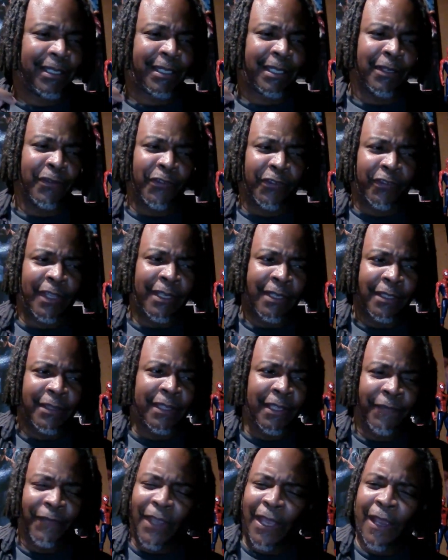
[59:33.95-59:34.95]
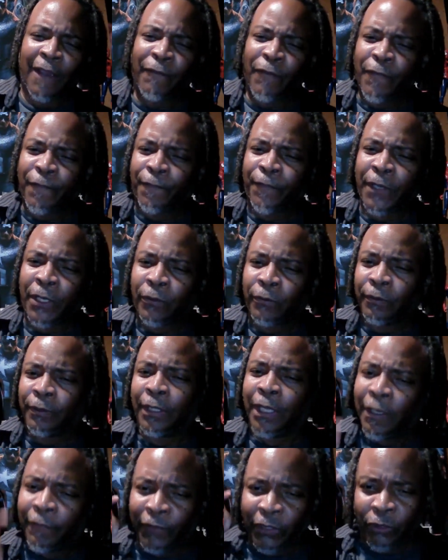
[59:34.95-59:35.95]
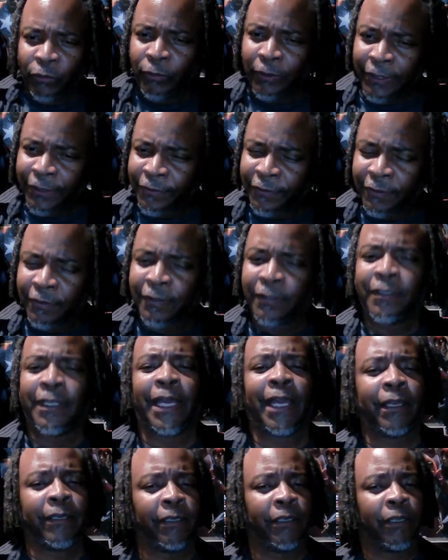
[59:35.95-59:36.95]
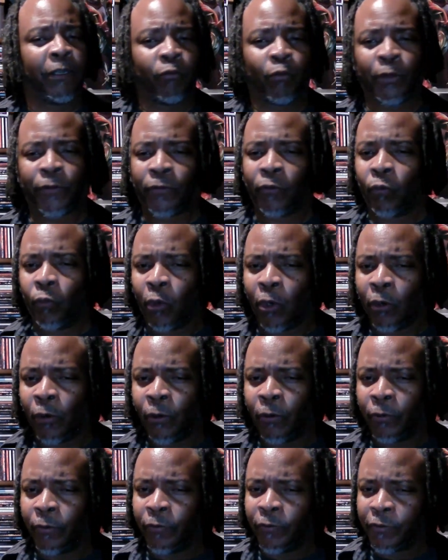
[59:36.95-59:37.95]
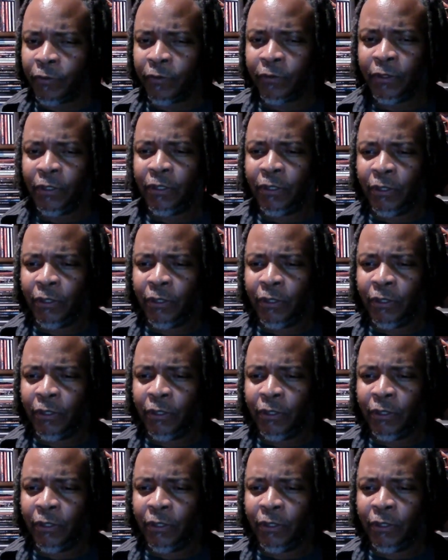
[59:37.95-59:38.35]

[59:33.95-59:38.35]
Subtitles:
can say that they've ever felt love, and you listen to that and hear what the words